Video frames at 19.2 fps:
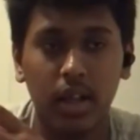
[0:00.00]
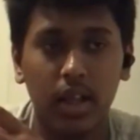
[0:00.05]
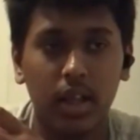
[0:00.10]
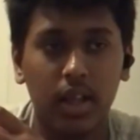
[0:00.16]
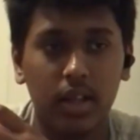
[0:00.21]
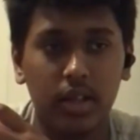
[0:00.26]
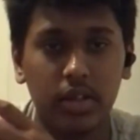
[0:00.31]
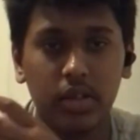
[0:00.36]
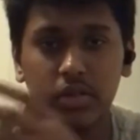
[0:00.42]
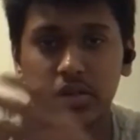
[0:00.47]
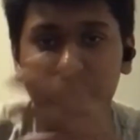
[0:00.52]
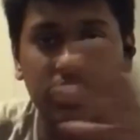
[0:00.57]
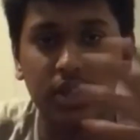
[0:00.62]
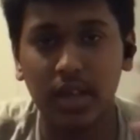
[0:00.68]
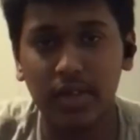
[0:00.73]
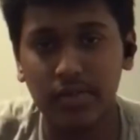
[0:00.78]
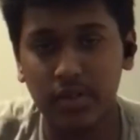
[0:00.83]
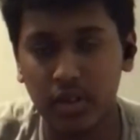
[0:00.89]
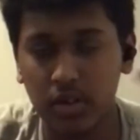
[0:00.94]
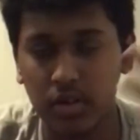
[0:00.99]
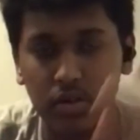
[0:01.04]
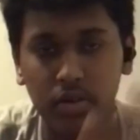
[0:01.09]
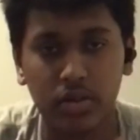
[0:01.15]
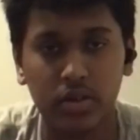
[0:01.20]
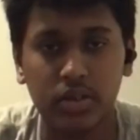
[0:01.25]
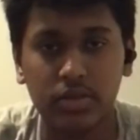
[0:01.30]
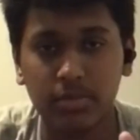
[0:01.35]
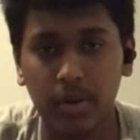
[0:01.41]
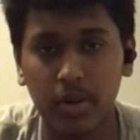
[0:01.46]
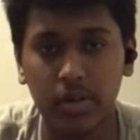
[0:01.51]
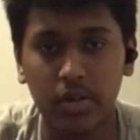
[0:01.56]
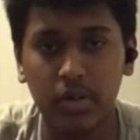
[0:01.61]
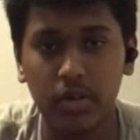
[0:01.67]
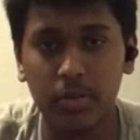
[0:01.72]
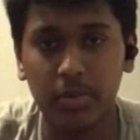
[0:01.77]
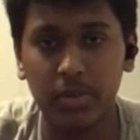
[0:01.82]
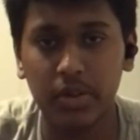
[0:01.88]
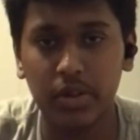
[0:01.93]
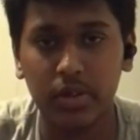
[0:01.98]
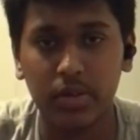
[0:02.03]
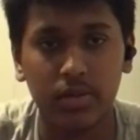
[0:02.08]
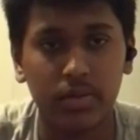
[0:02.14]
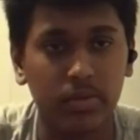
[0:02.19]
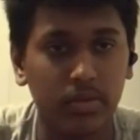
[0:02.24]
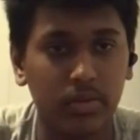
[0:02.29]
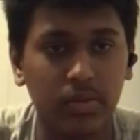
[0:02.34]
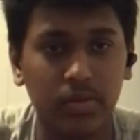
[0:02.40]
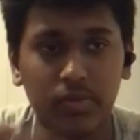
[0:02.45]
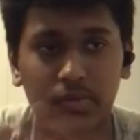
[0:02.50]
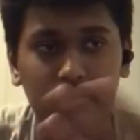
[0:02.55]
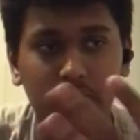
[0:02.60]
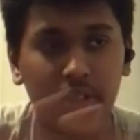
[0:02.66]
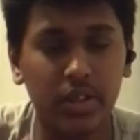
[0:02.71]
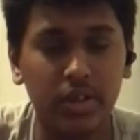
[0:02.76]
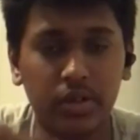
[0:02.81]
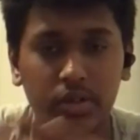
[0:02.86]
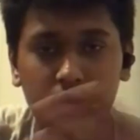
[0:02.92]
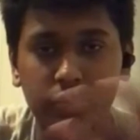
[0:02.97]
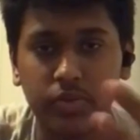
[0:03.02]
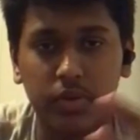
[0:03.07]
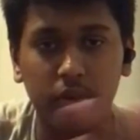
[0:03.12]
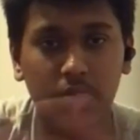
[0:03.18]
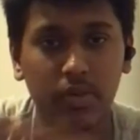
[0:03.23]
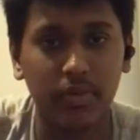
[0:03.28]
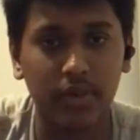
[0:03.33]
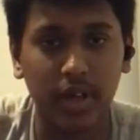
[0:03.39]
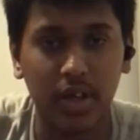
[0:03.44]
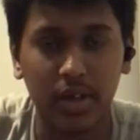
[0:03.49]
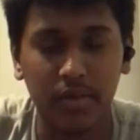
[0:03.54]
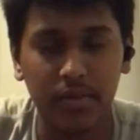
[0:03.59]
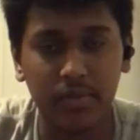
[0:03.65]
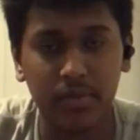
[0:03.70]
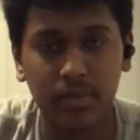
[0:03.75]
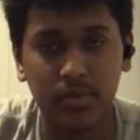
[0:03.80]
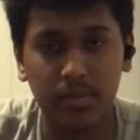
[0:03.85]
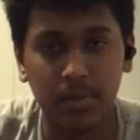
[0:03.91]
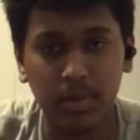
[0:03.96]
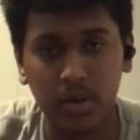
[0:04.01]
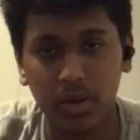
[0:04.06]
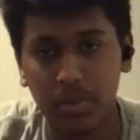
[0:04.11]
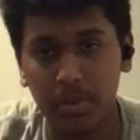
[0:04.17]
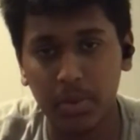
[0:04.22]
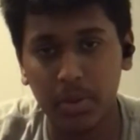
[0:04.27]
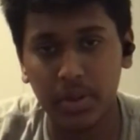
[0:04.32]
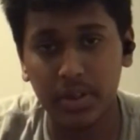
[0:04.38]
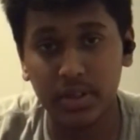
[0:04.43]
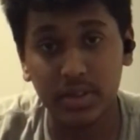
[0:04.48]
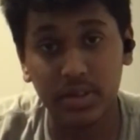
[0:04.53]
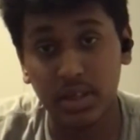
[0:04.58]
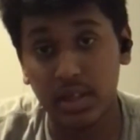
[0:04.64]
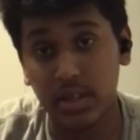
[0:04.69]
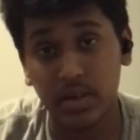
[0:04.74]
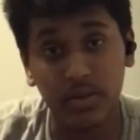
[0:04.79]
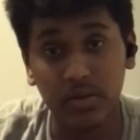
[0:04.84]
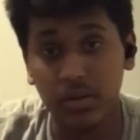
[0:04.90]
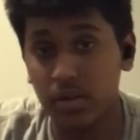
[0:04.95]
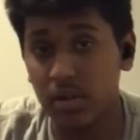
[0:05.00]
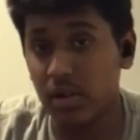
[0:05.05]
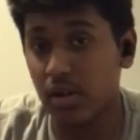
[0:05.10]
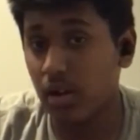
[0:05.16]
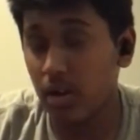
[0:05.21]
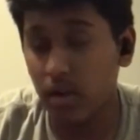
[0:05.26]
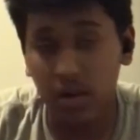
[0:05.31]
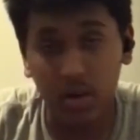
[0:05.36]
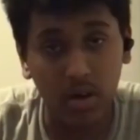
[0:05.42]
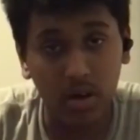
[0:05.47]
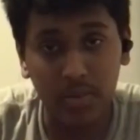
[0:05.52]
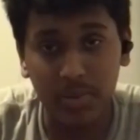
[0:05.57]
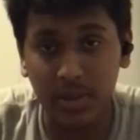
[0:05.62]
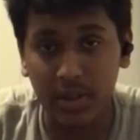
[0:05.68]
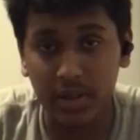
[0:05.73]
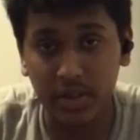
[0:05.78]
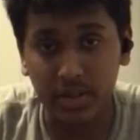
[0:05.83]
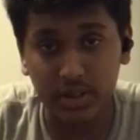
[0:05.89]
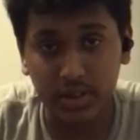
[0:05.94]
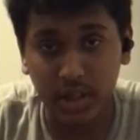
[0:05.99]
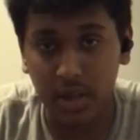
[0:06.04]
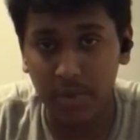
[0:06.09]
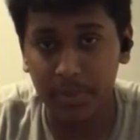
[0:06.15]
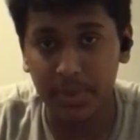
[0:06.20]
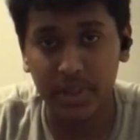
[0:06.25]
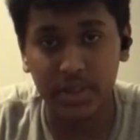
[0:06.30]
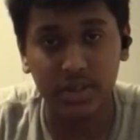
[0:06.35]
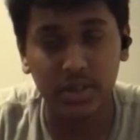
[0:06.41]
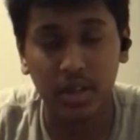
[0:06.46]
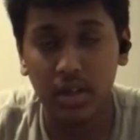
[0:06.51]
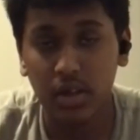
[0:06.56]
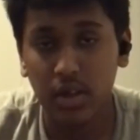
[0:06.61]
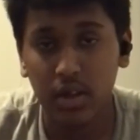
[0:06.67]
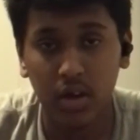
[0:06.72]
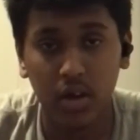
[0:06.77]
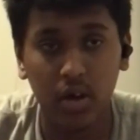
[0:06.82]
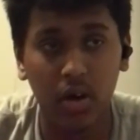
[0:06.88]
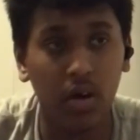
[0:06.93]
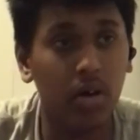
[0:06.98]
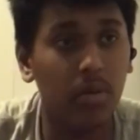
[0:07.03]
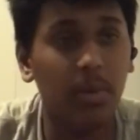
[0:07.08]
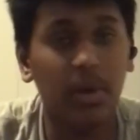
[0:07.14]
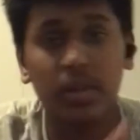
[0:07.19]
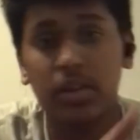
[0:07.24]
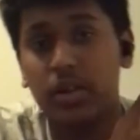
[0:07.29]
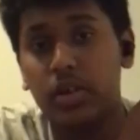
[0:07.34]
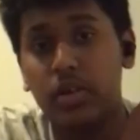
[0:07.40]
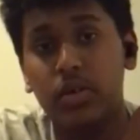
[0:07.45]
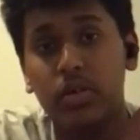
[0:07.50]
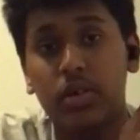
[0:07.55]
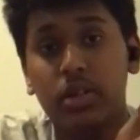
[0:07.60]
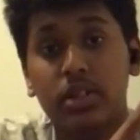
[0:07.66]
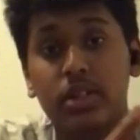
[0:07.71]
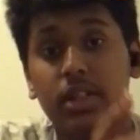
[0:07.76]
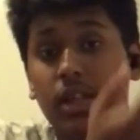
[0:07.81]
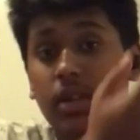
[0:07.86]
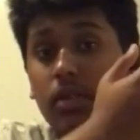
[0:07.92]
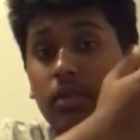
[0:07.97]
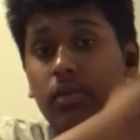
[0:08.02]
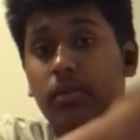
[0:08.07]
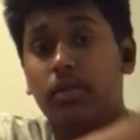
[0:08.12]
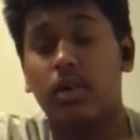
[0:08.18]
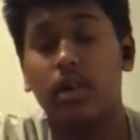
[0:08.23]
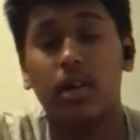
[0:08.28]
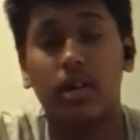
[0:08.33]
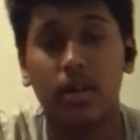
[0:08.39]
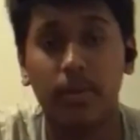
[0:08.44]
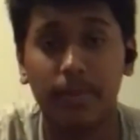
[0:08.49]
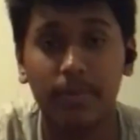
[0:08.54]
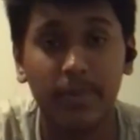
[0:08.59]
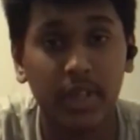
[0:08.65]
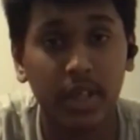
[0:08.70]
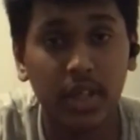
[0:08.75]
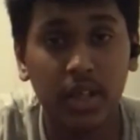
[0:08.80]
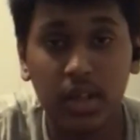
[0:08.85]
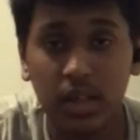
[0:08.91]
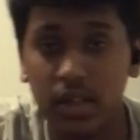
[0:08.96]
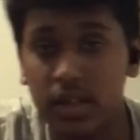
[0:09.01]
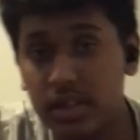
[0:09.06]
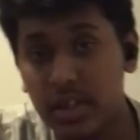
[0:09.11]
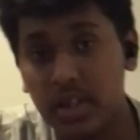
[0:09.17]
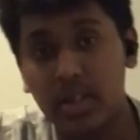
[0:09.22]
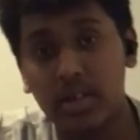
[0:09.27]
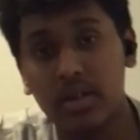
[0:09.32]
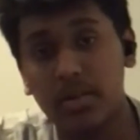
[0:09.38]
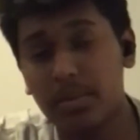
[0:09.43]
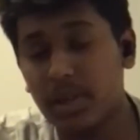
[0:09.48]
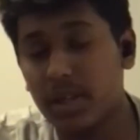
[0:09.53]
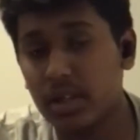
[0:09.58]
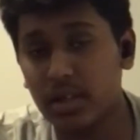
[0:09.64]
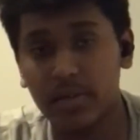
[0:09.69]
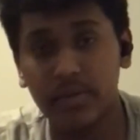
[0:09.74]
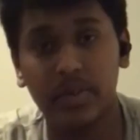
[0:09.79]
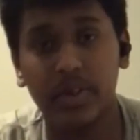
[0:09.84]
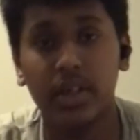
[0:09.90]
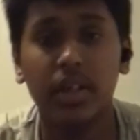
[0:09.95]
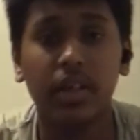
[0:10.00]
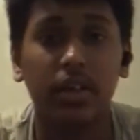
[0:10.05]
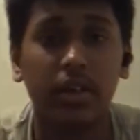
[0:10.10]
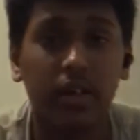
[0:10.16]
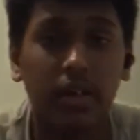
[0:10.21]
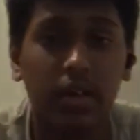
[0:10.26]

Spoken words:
You'll just have to go through a small notebook, read those 4 or 5 bullet points, and you'll know all about your topics, all about the units that you did in the beginning of the year.